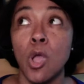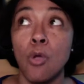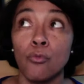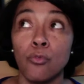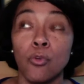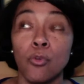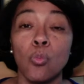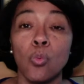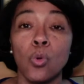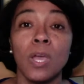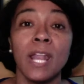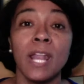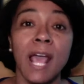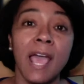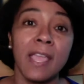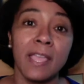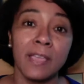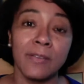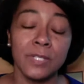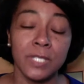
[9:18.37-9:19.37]
For what I
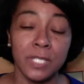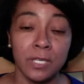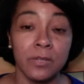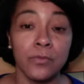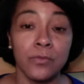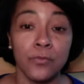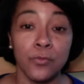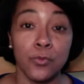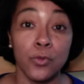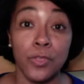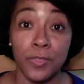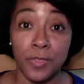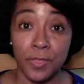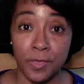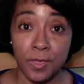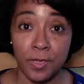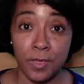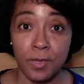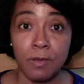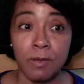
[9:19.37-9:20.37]
have done for
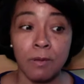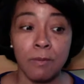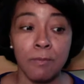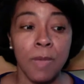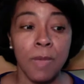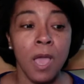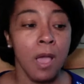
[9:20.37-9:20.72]
them,